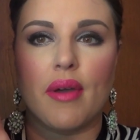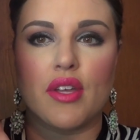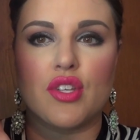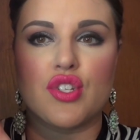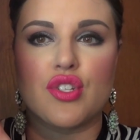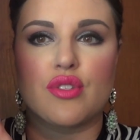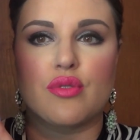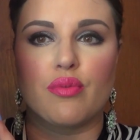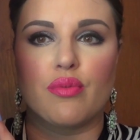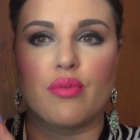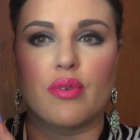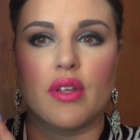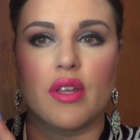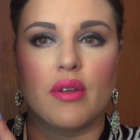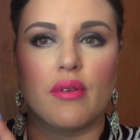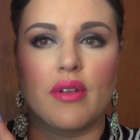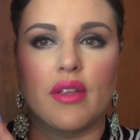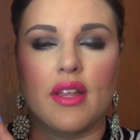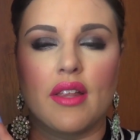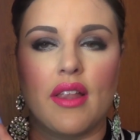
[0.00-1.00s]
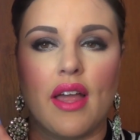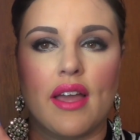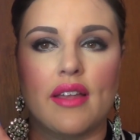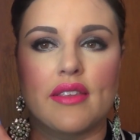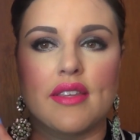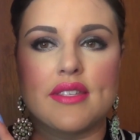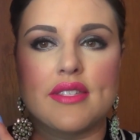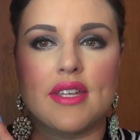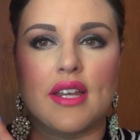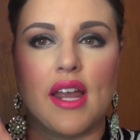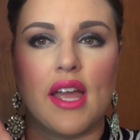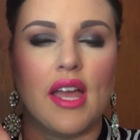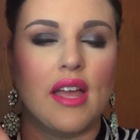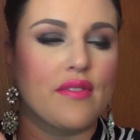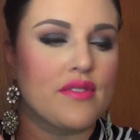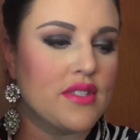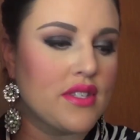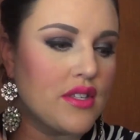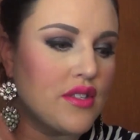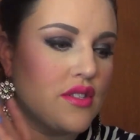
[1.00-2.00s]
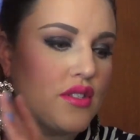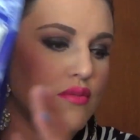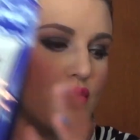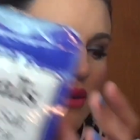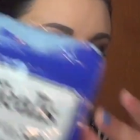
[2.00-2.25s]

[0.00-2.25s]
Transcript: I just really, really like this, and I have since